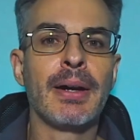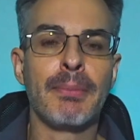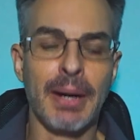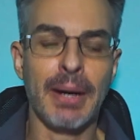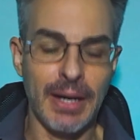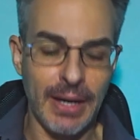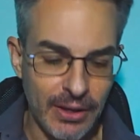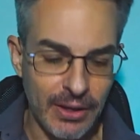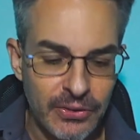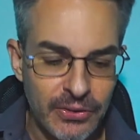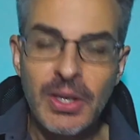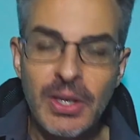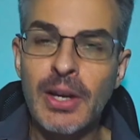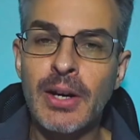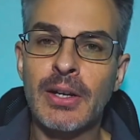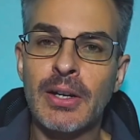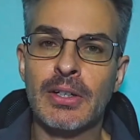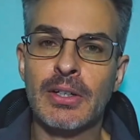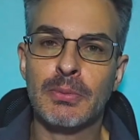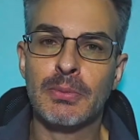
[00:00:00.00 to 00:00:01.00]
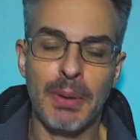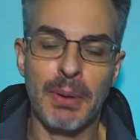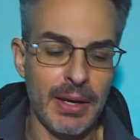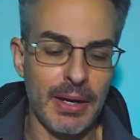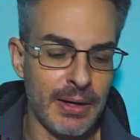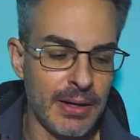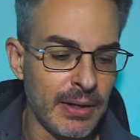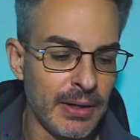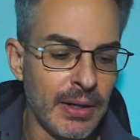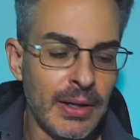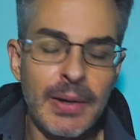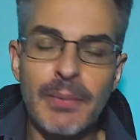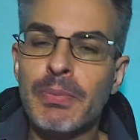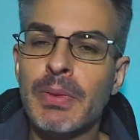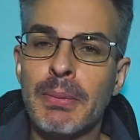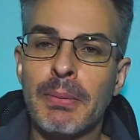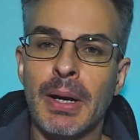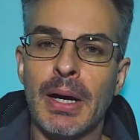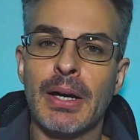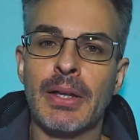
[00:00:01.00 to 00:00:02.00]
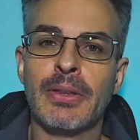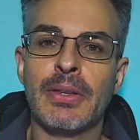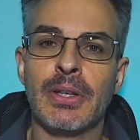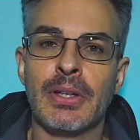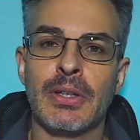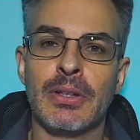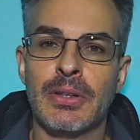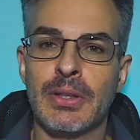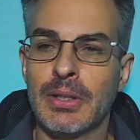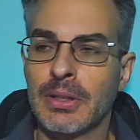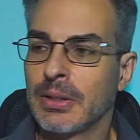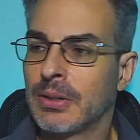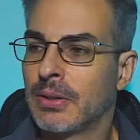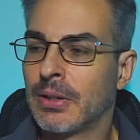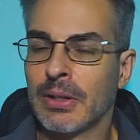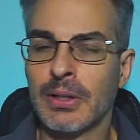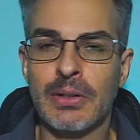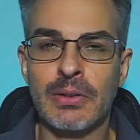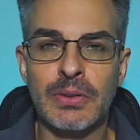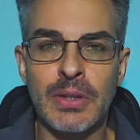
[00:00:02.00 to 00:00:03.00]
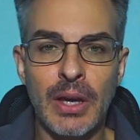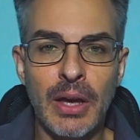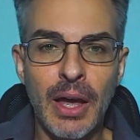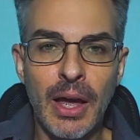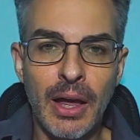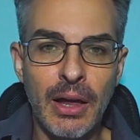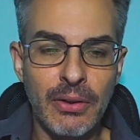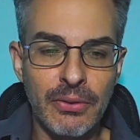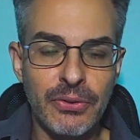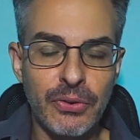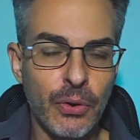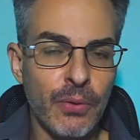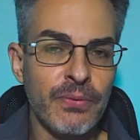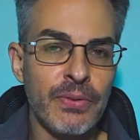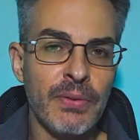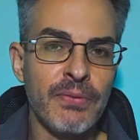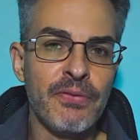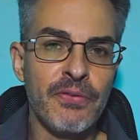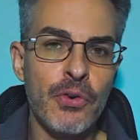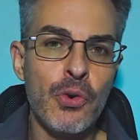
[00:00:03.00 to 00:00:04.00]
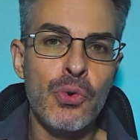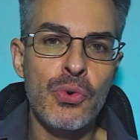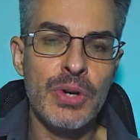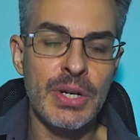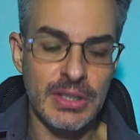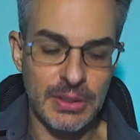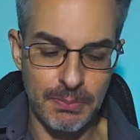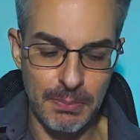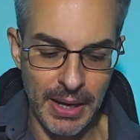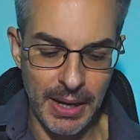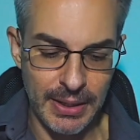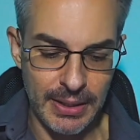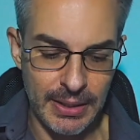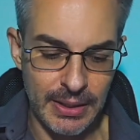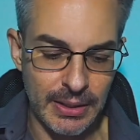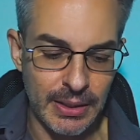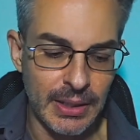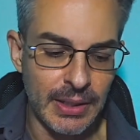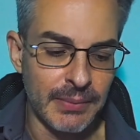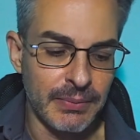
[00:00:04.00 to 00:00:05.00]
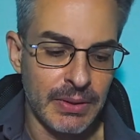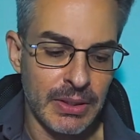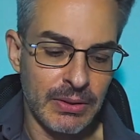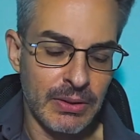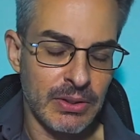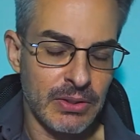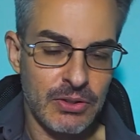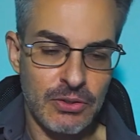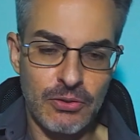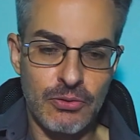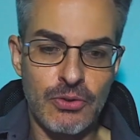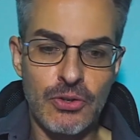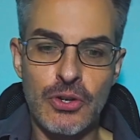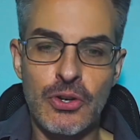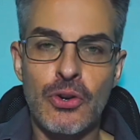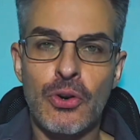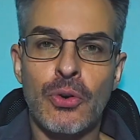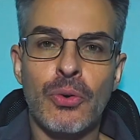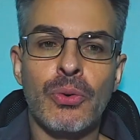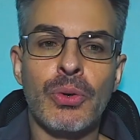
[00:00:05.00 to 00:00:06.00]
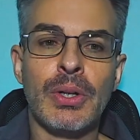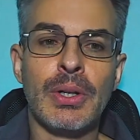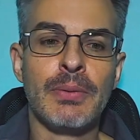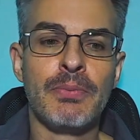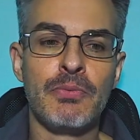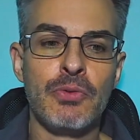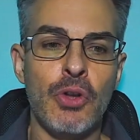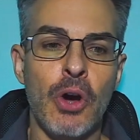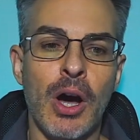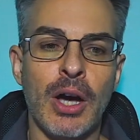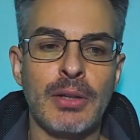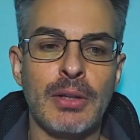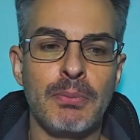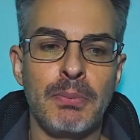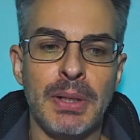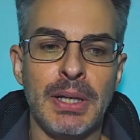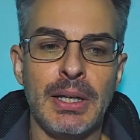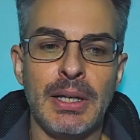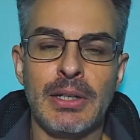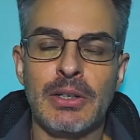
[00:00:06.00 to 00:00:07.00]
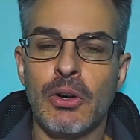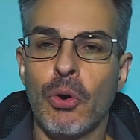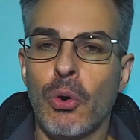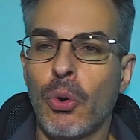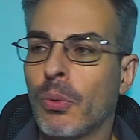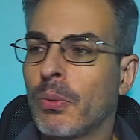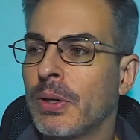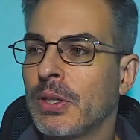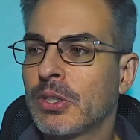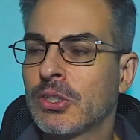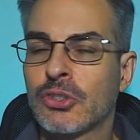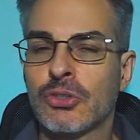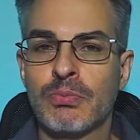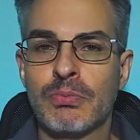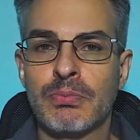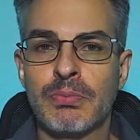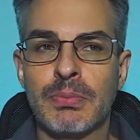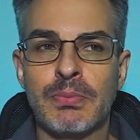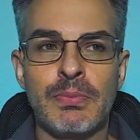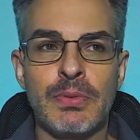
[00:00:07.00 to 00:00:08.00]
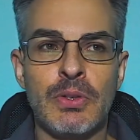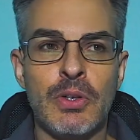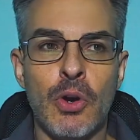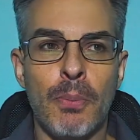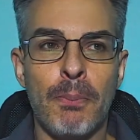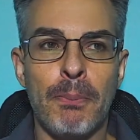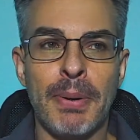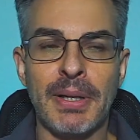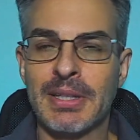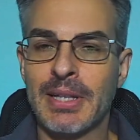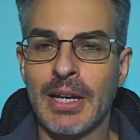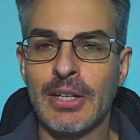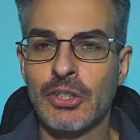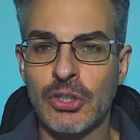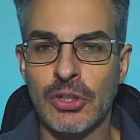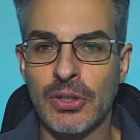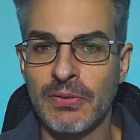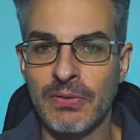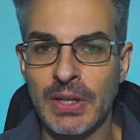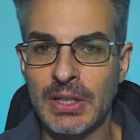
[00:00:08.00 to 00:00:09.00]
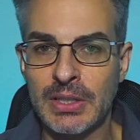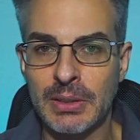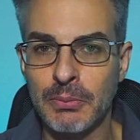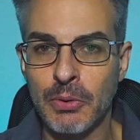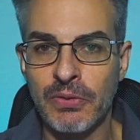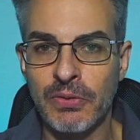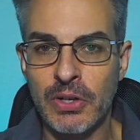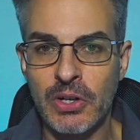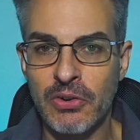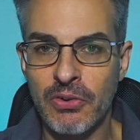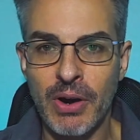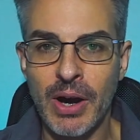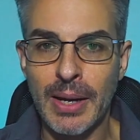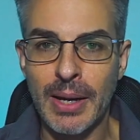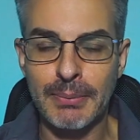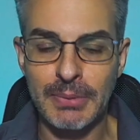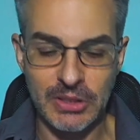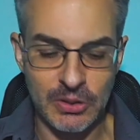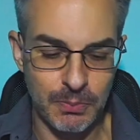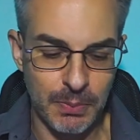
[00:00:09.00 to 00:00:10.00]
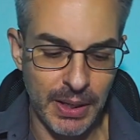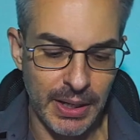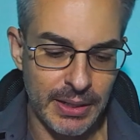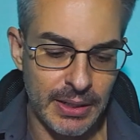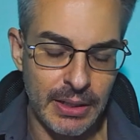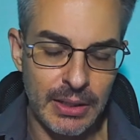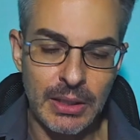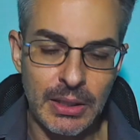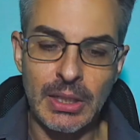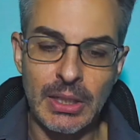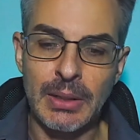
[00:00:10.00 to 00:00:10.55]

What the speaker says: My healthcare here is better. The health of the food is better. There's, not being always, potentially victim of a crime is better.